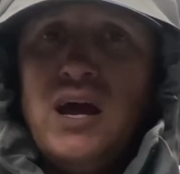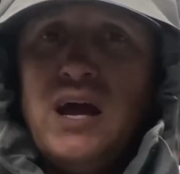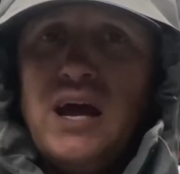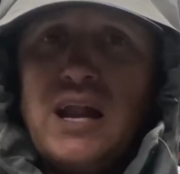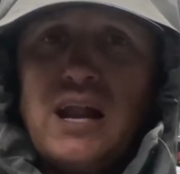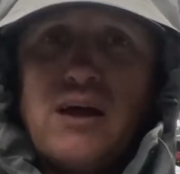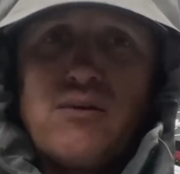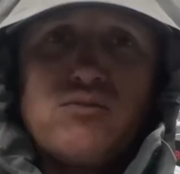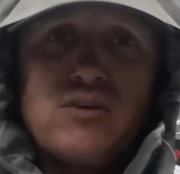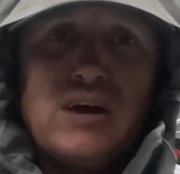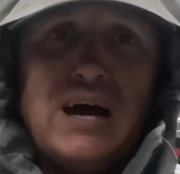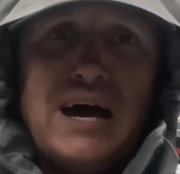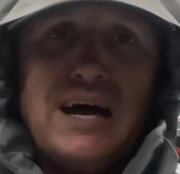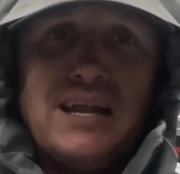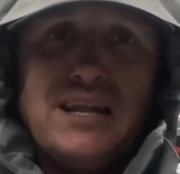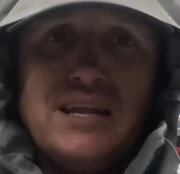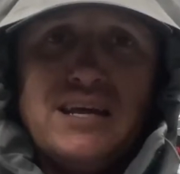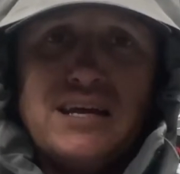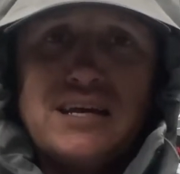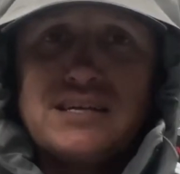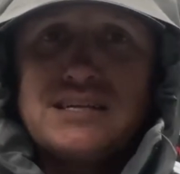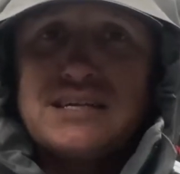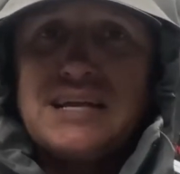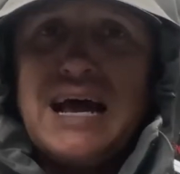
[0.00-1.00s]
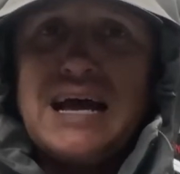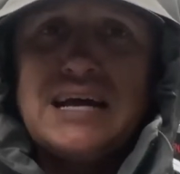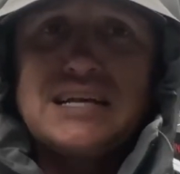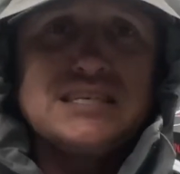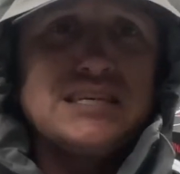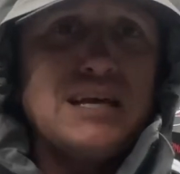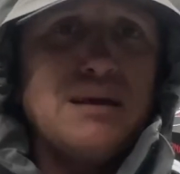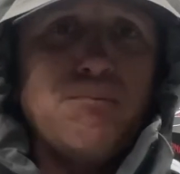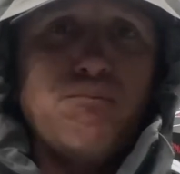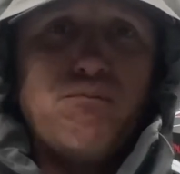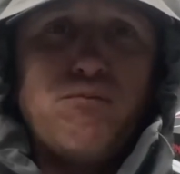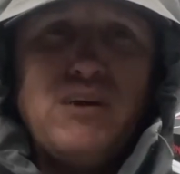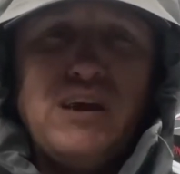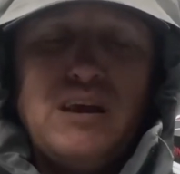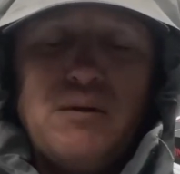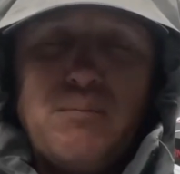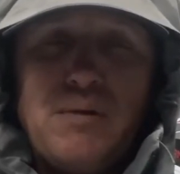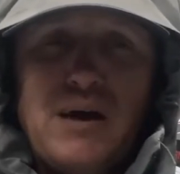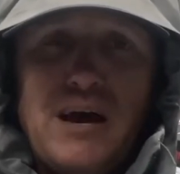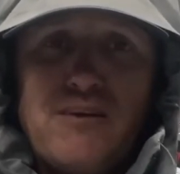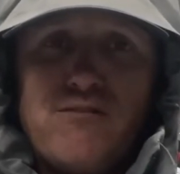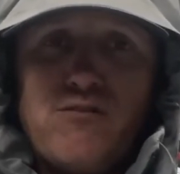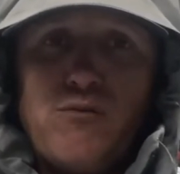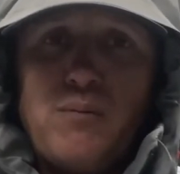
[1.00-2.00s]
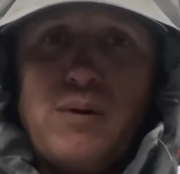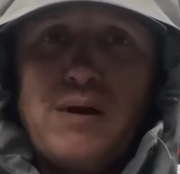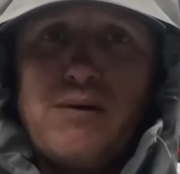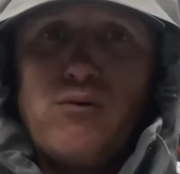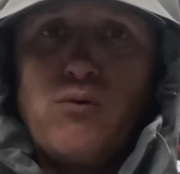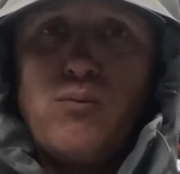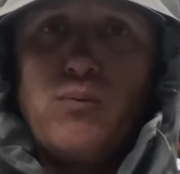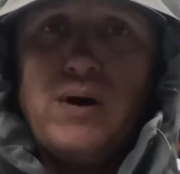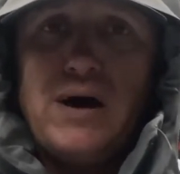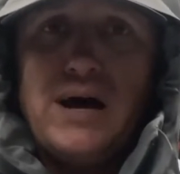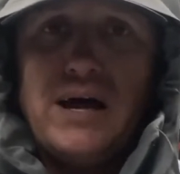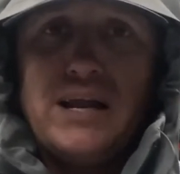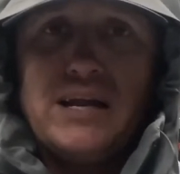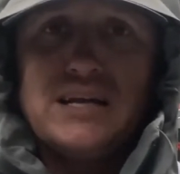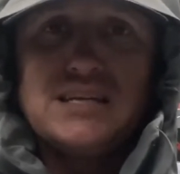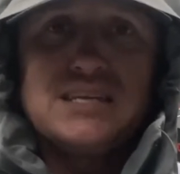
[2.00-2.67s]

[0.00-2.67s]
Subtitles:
and I've gotten the exact same feedback from everybody.